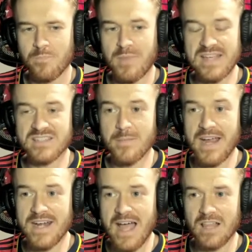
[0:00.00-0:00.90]
Best of
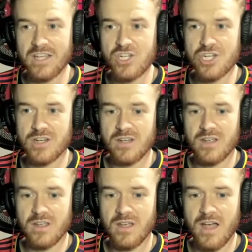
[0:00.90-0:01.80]
my knowledge,
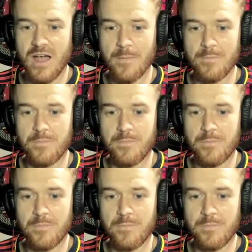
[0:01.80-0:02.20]
uh,